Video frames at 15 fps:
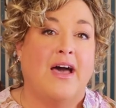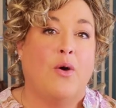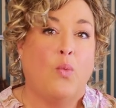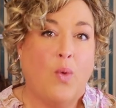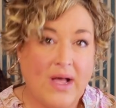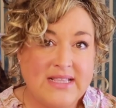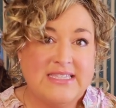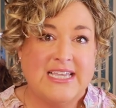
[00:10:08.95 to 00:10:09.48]

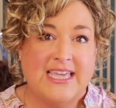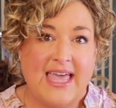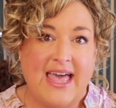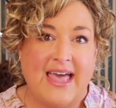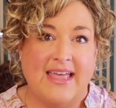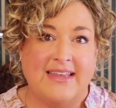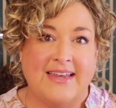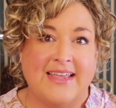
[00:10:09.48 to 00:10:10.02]
Once
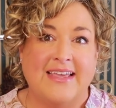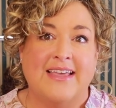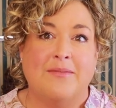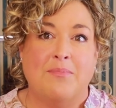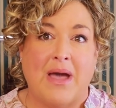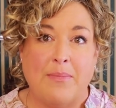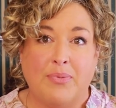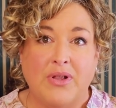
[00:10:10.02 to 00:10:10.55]
again,
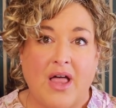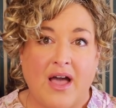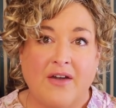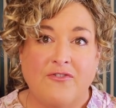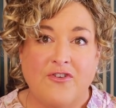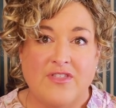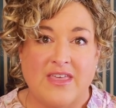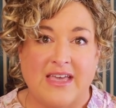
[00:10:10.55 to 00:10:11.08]
my plug
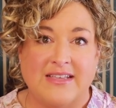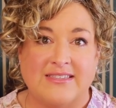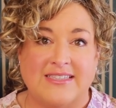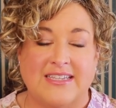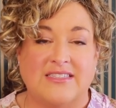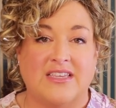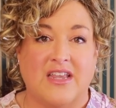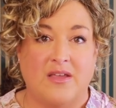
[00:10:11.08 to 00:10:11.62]
for this
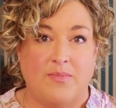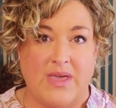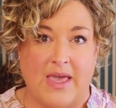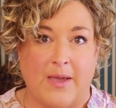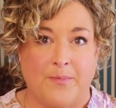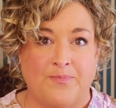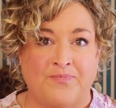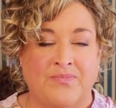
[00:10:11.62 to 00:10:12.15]
is going to be,